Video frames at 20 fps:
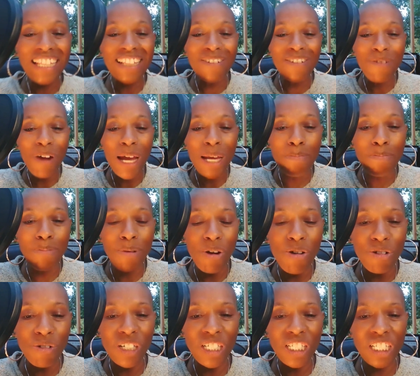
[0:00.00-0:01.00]
the right
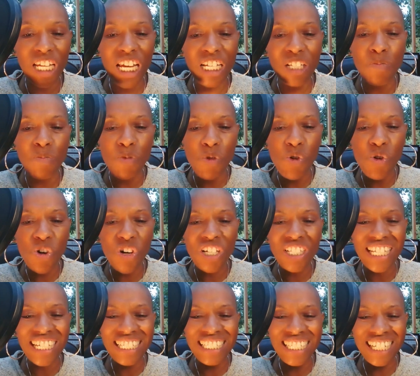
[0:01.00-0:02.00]
brokerage is more
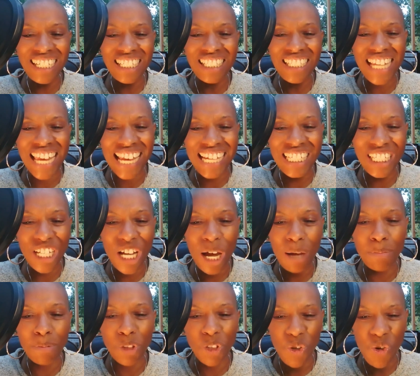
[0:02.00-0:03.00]
than just a
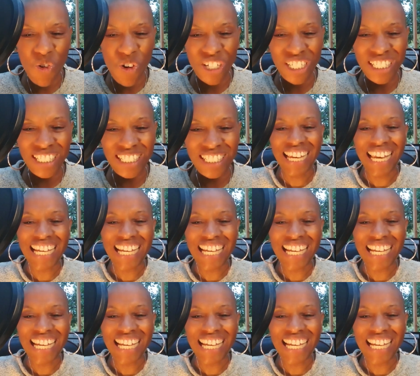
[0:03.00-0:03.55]
job choice.